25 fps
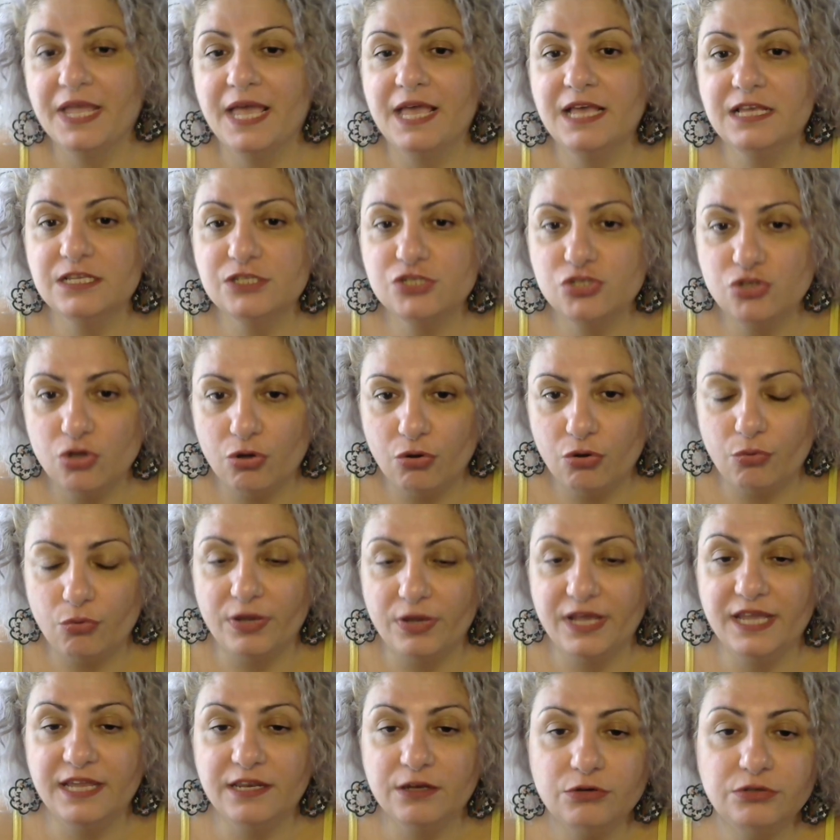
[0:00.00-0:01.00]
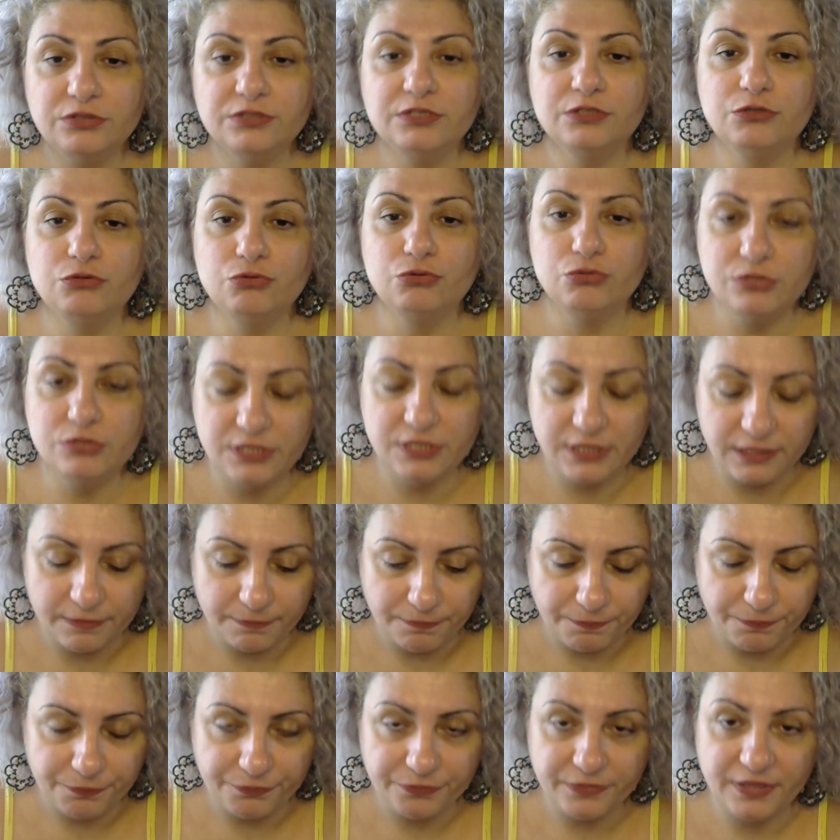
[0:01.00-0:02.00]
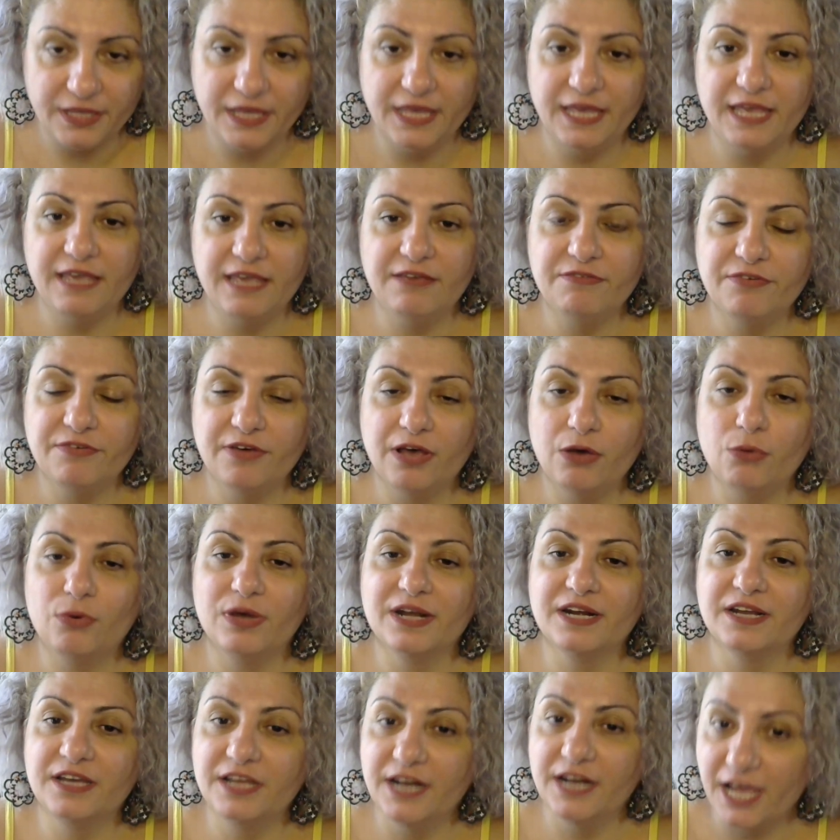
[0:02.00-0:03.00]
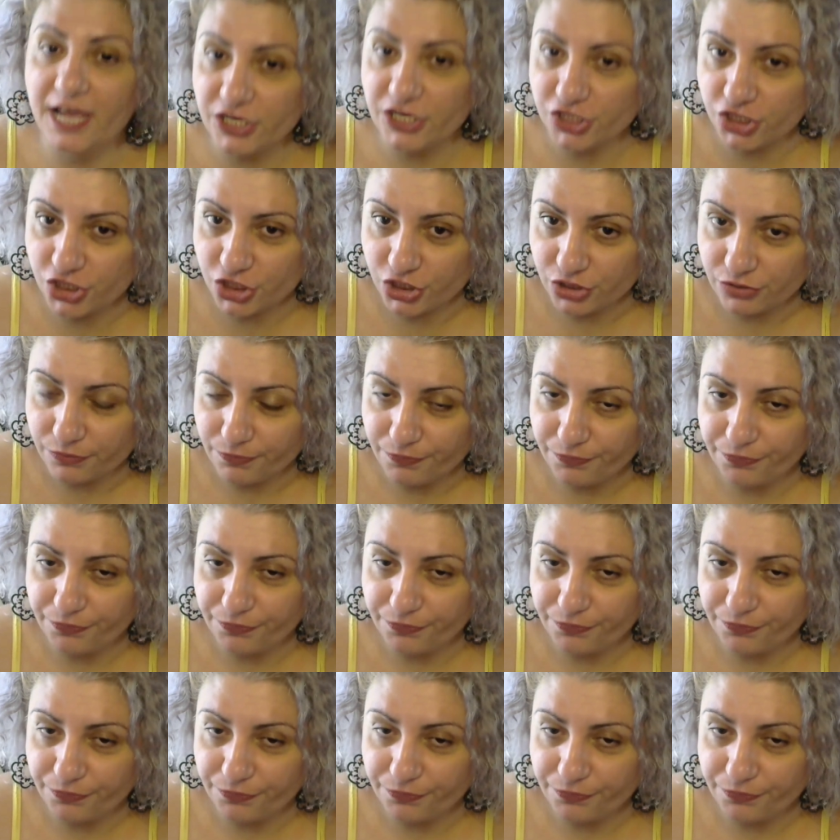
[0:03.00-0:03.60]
So in order to see if our crush,